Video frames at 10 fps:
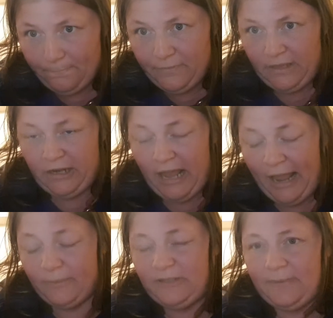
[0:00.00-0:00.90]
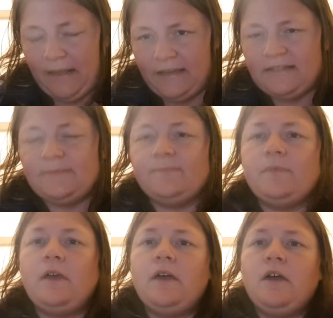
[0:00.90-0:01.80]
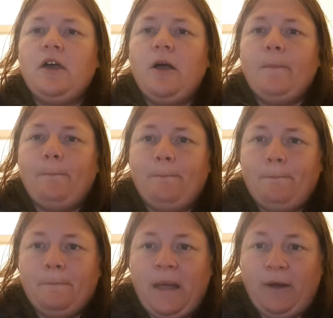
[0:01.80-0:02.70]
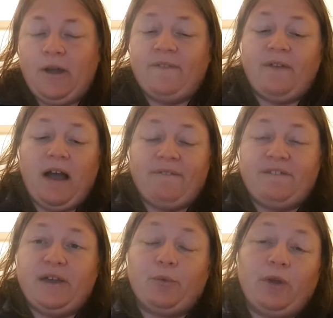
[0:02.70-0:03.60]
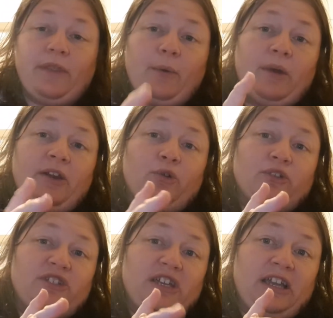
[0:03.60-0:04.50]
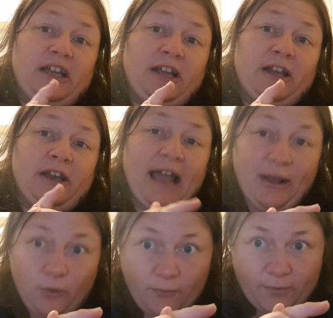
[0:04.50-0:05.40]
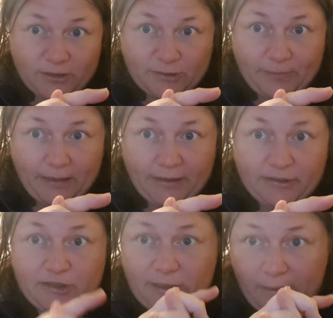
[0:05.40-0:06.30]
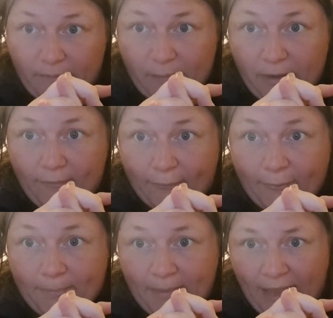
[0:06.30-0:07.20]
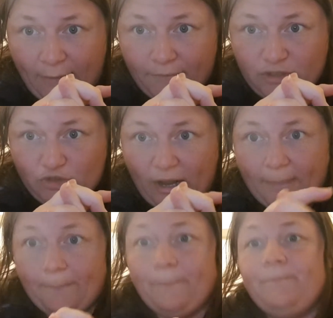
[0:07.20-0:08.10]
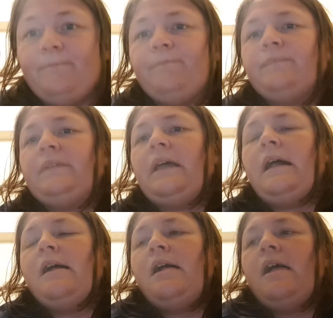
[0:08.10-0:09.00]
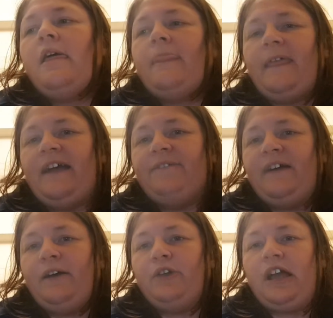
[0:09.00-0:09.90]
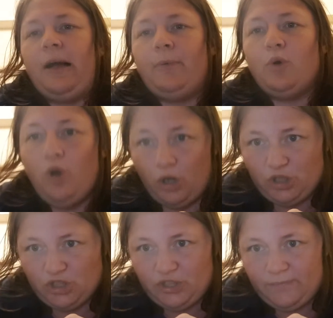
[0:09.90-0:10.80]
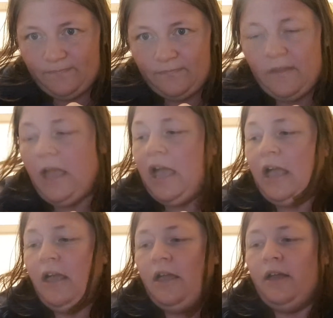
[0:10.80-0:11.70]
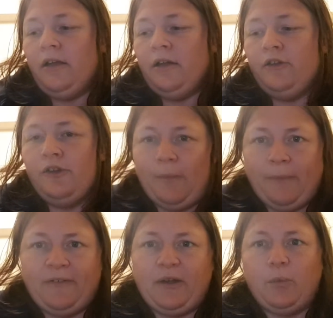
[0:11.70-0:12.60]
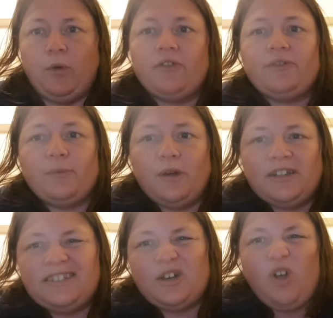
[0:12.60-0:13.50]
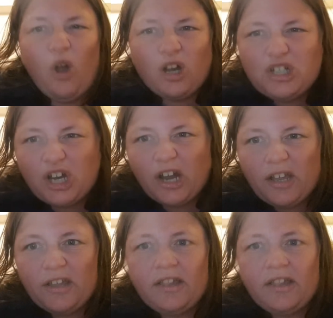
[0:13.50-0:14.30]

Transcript: place. However, I think when they went looked in Alfred's place, the other brother, Alfred Stratton, they found a couple of koshers. You might be thinking, what's a kosher?